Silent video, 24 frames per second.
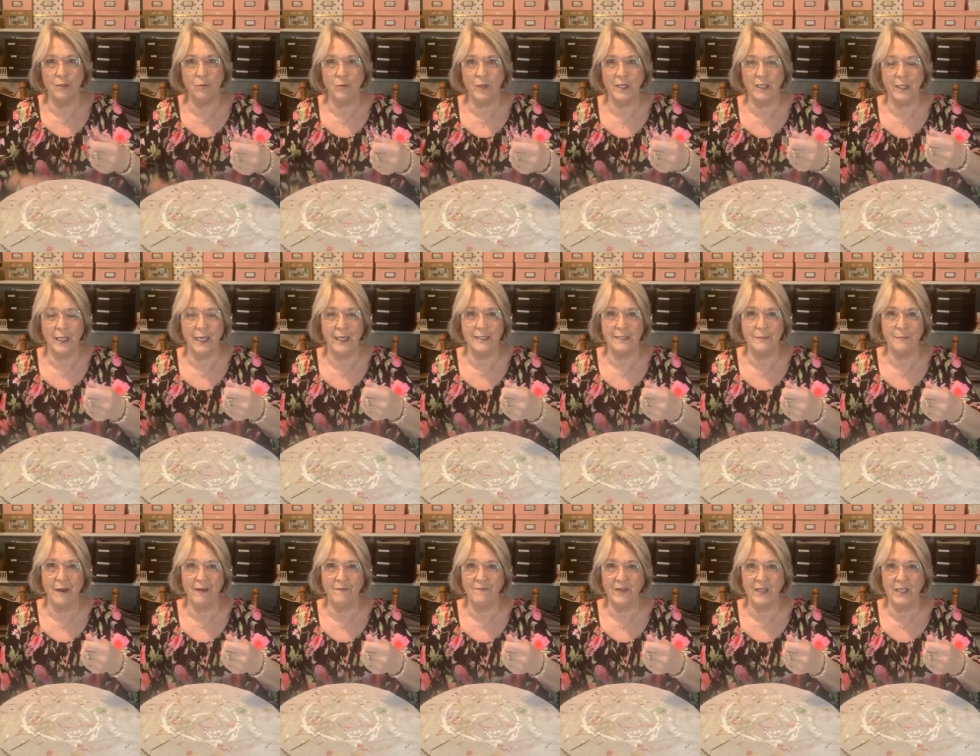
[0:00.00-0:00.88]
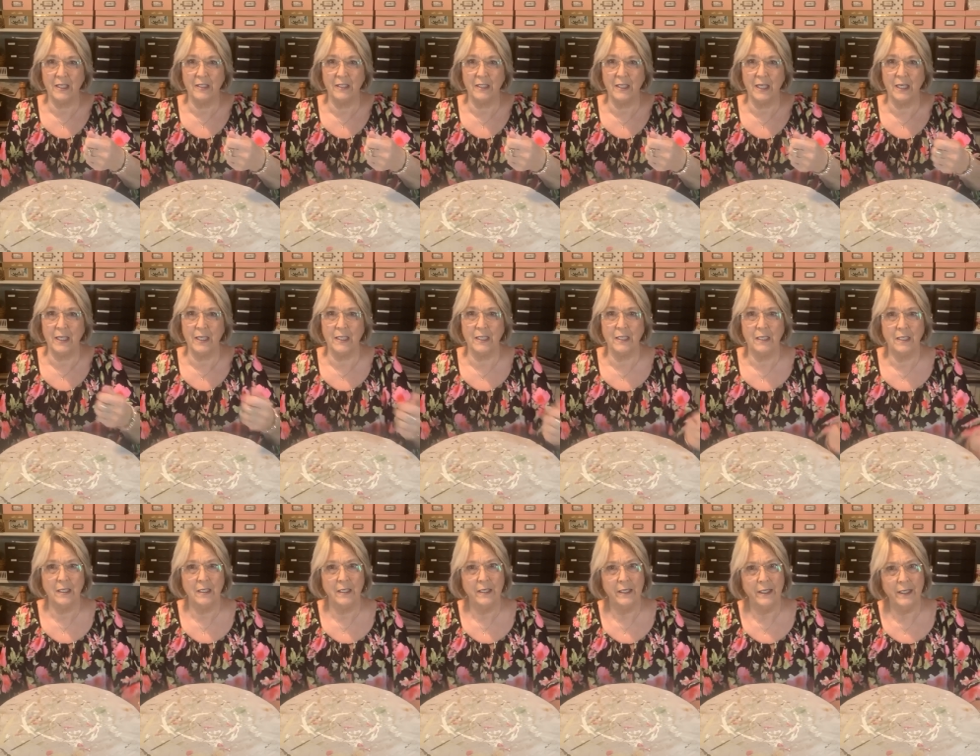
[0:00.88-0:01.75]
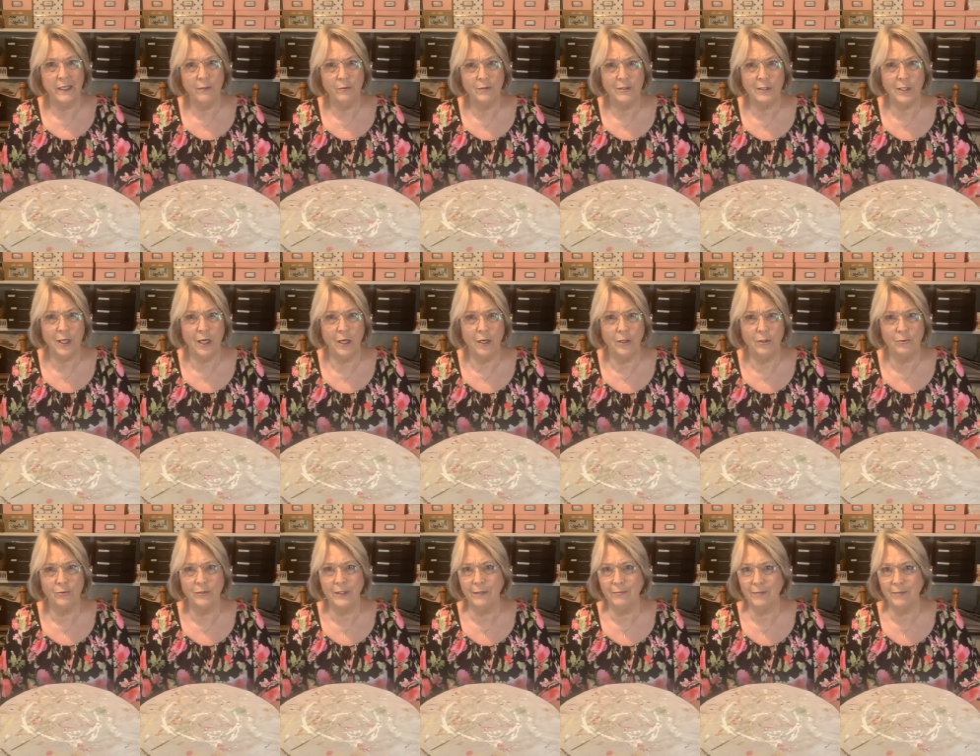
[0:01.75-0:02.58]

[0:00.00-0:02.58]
and I realized by feeling it, it was cold.